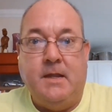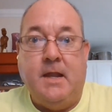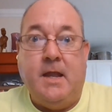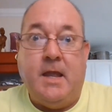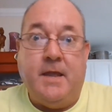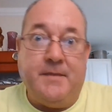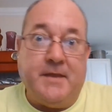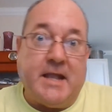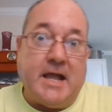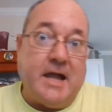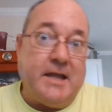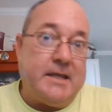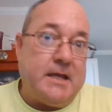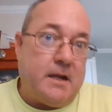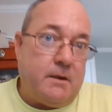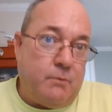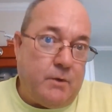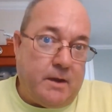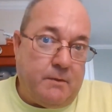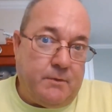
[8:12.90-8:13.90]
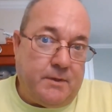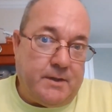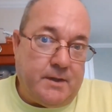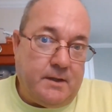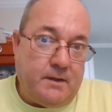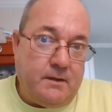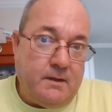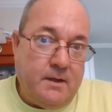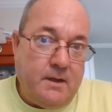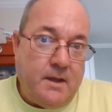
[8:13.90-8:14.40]
And the guy got away with it,
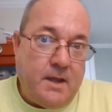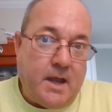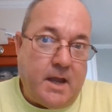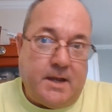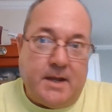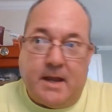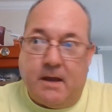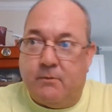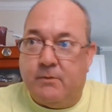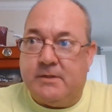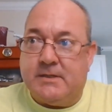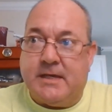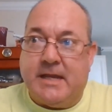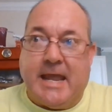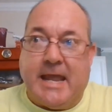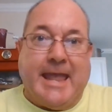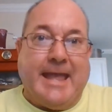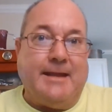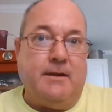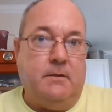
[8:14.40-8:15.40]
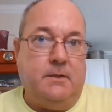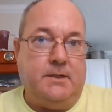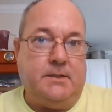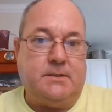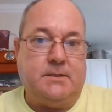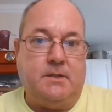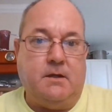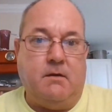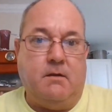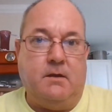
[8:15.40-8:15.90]
and now he's an
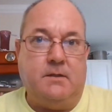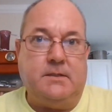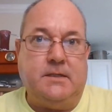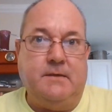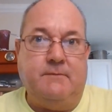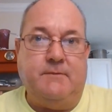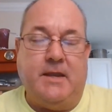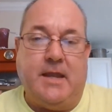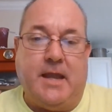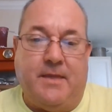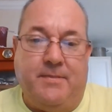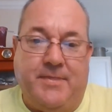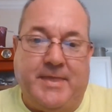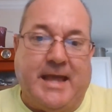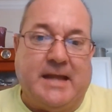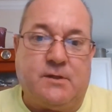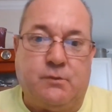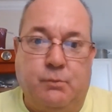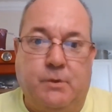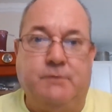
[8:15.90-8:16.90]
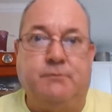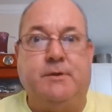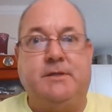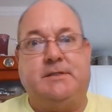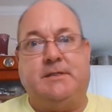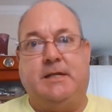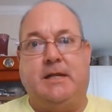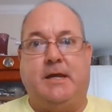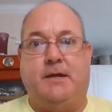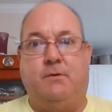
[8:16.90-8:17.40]
analyst on TV, and that's one
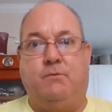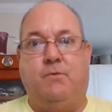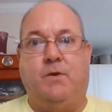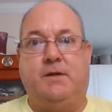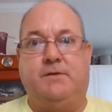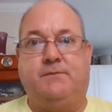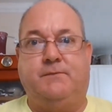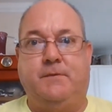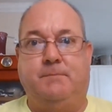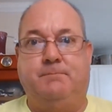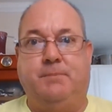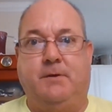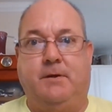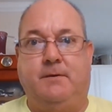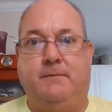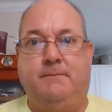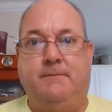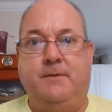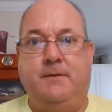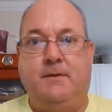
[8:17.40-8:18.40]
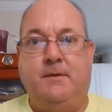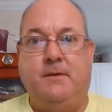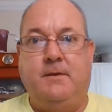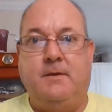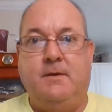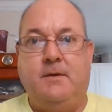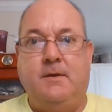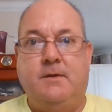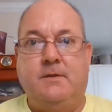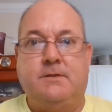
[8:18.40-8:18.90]
reason I don't watch football.
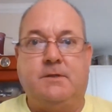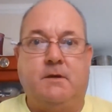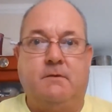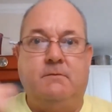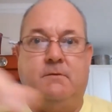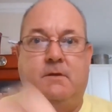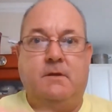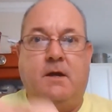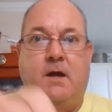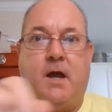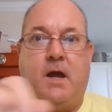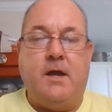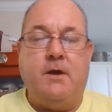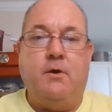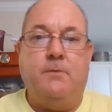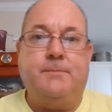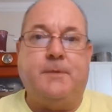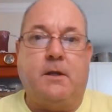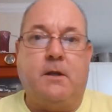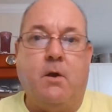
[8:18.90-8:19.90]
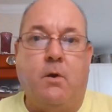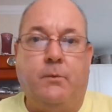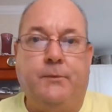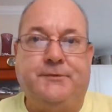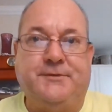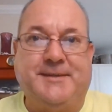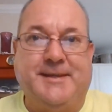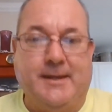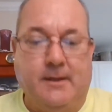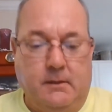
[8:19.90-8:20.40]
So I hope the
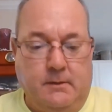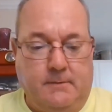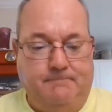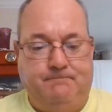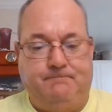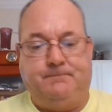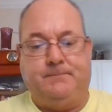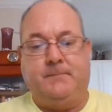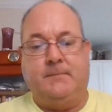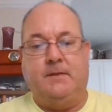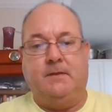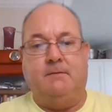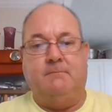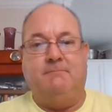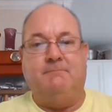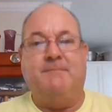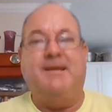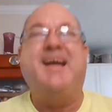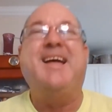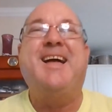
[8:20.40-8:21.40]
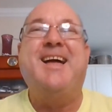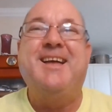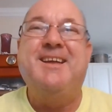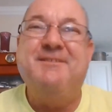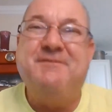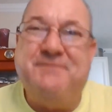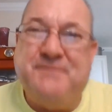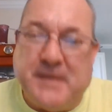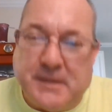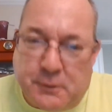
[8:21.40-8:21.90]
Colts kill him.
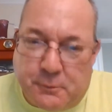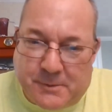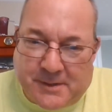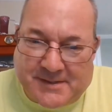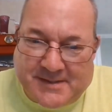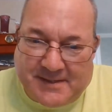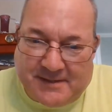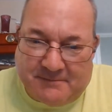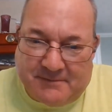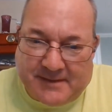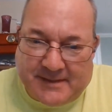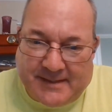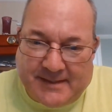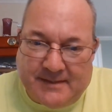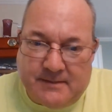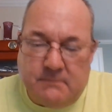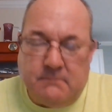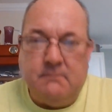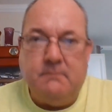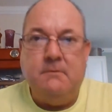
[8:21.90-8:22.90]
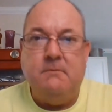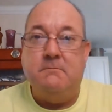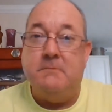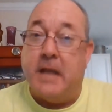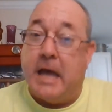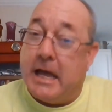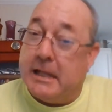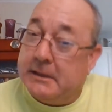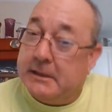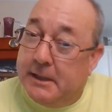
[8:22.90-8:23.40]
Figuratively,
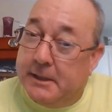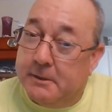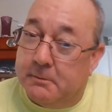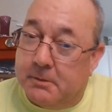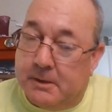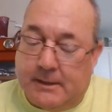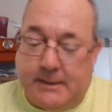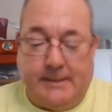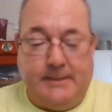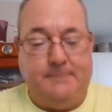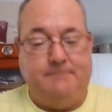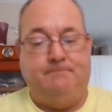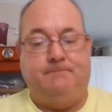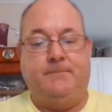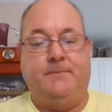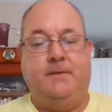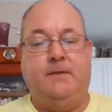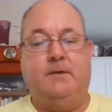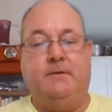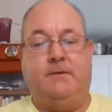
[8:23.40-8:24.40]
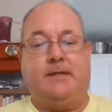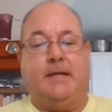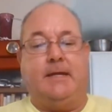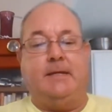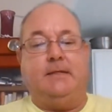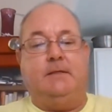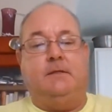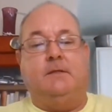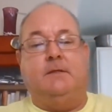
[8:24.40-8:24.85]
not literally, okay?